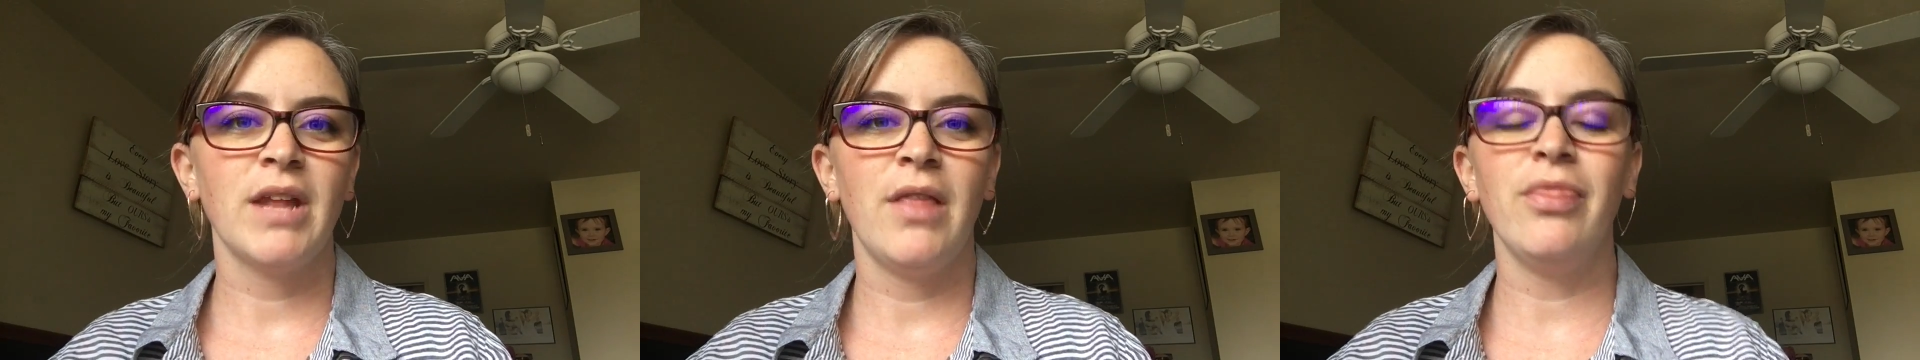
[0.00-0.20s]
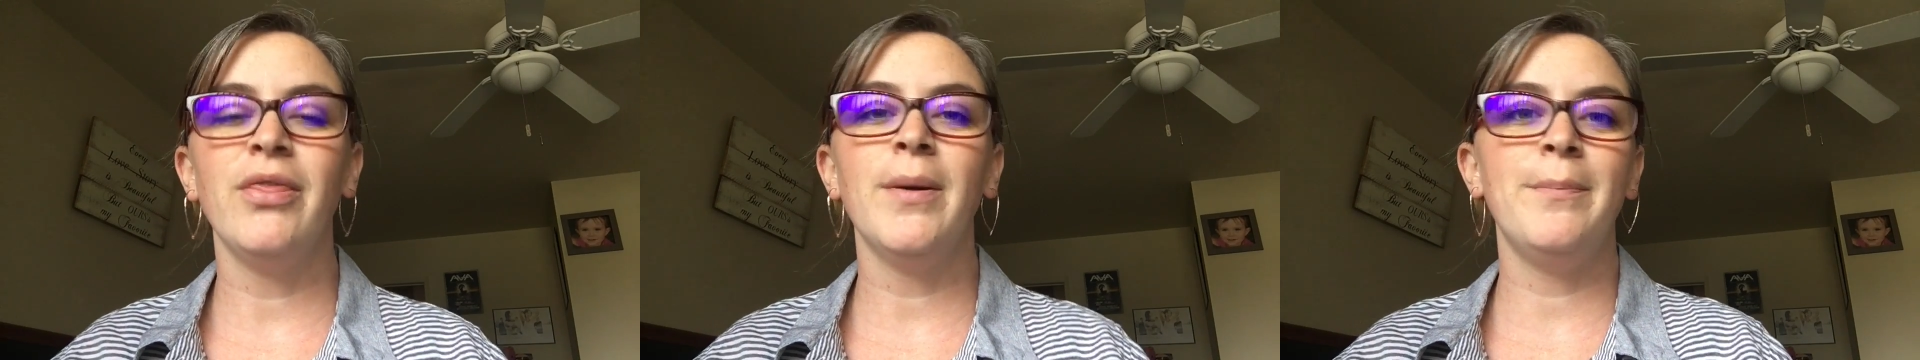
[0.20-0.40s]

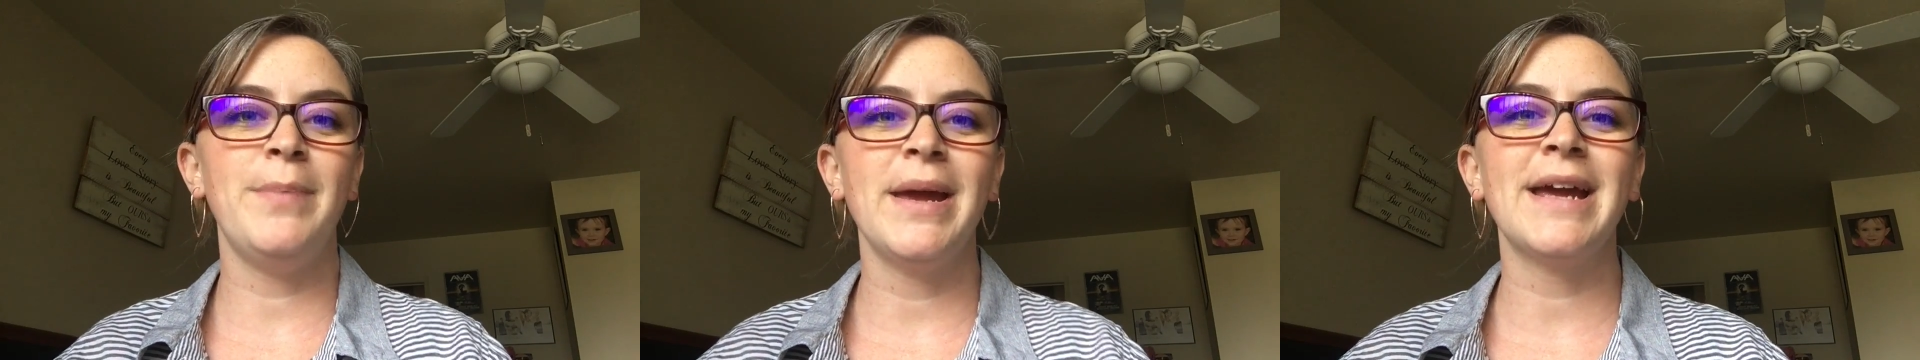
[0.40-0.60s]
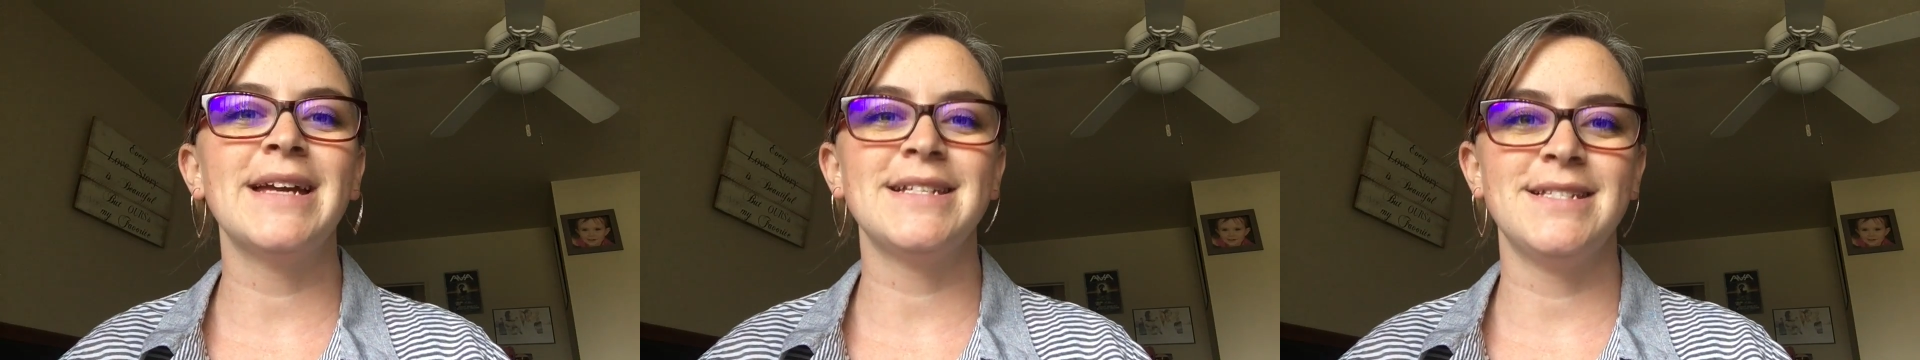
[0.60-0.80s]
the
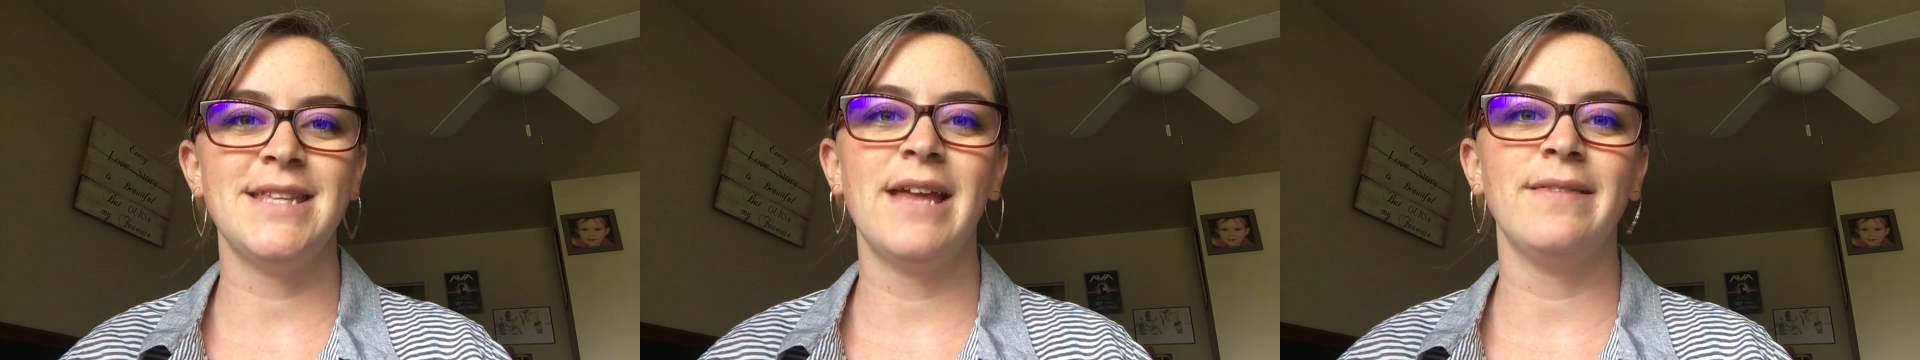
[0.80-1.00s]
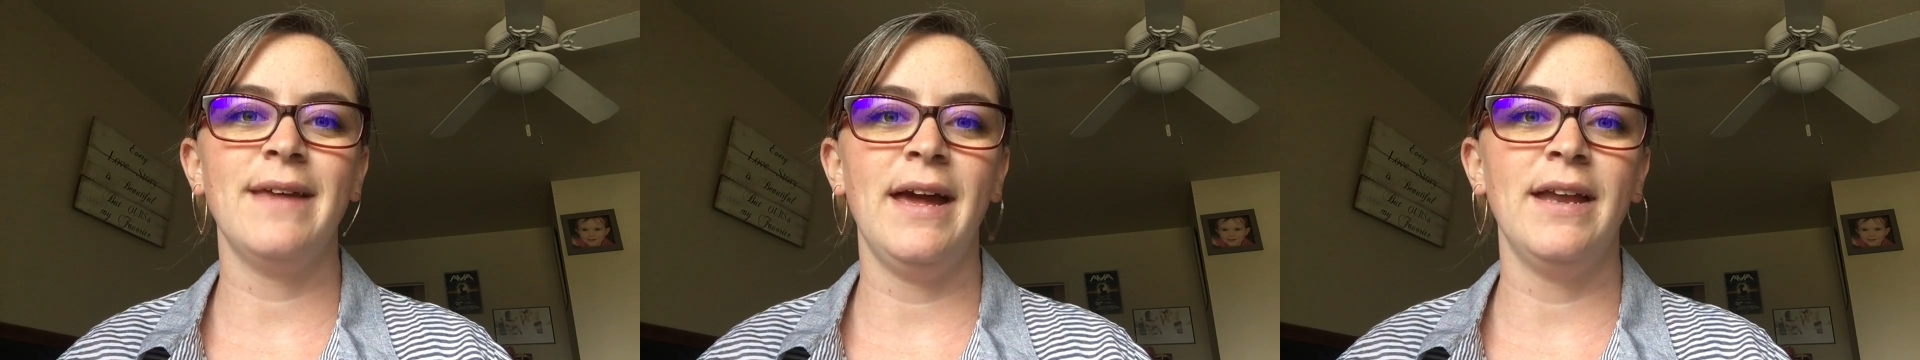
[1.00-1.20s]
biggest
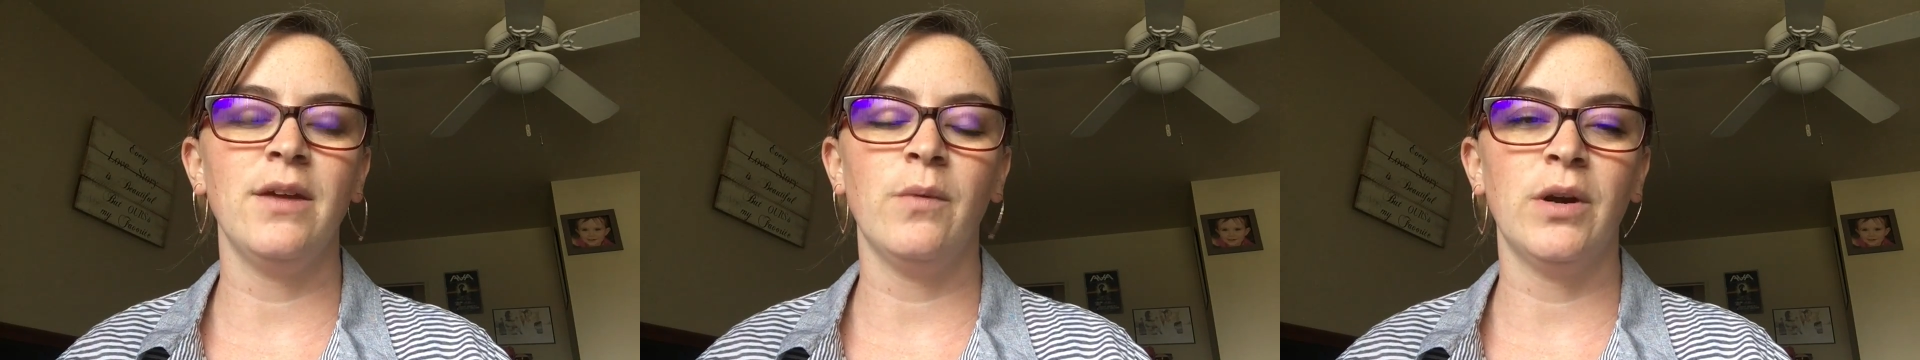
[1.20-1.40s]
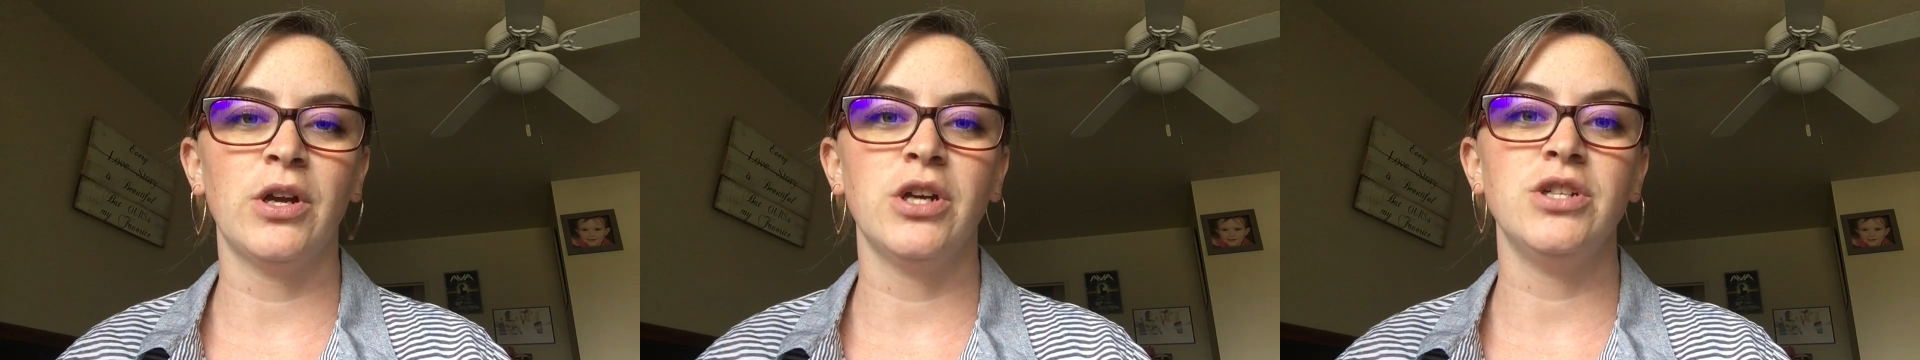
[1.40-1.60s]
thing that
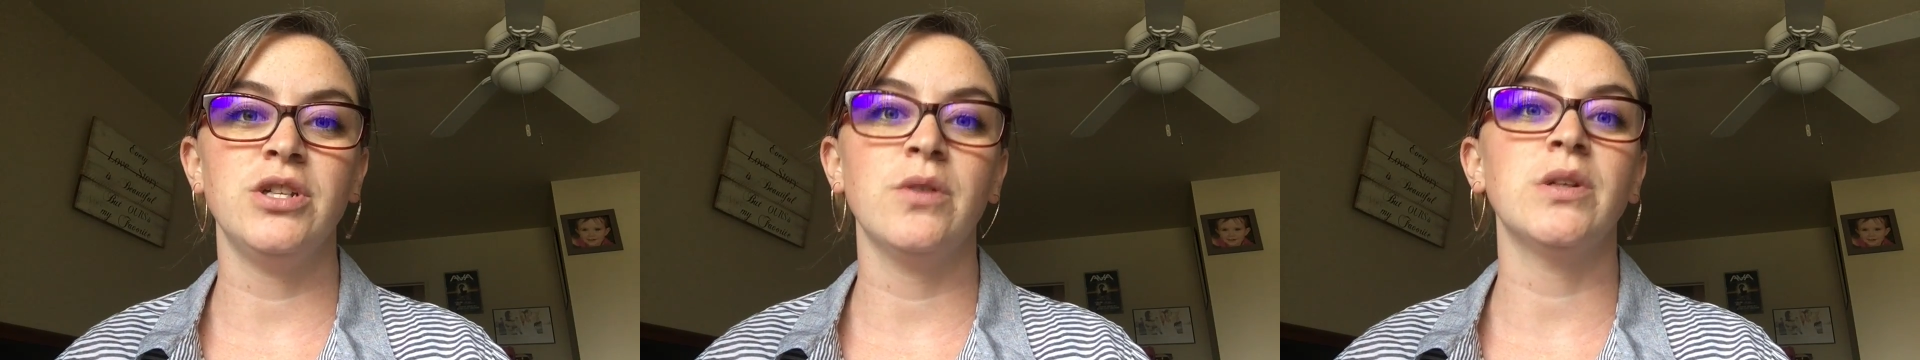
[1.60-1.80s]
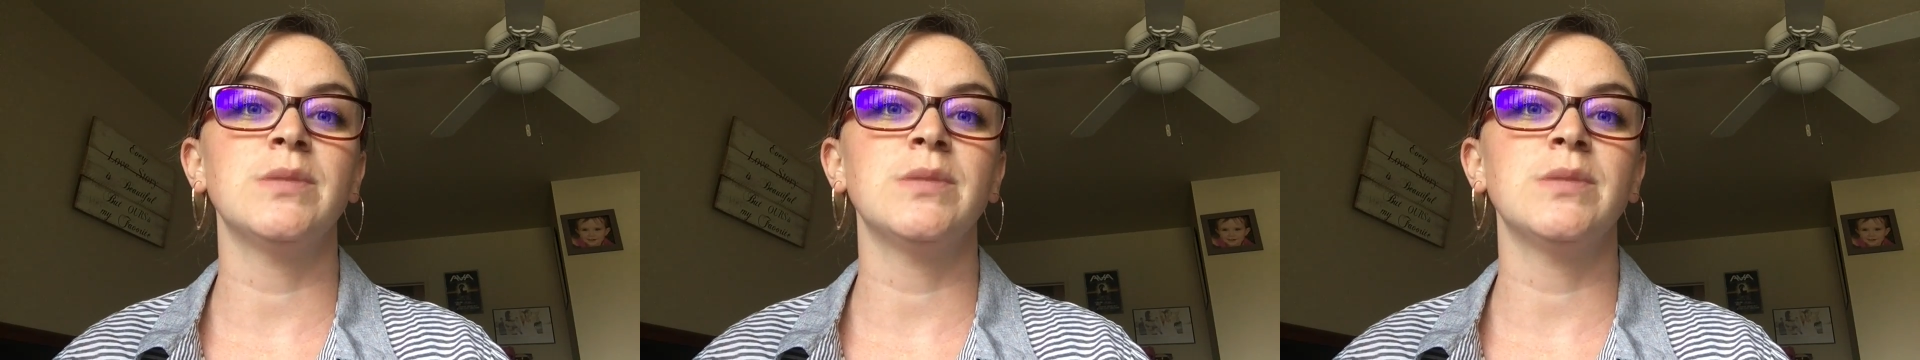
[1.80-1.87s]
anyone could do,